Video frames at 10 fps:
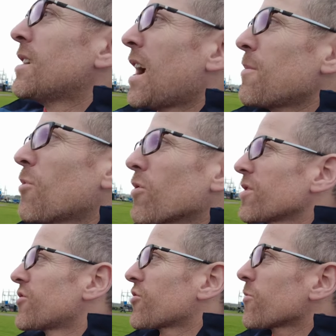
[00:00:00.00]
I'm more
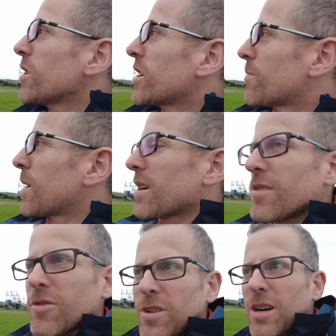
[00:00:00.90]
intrigued by
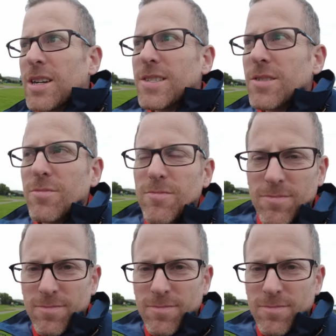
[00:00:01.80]
their awesome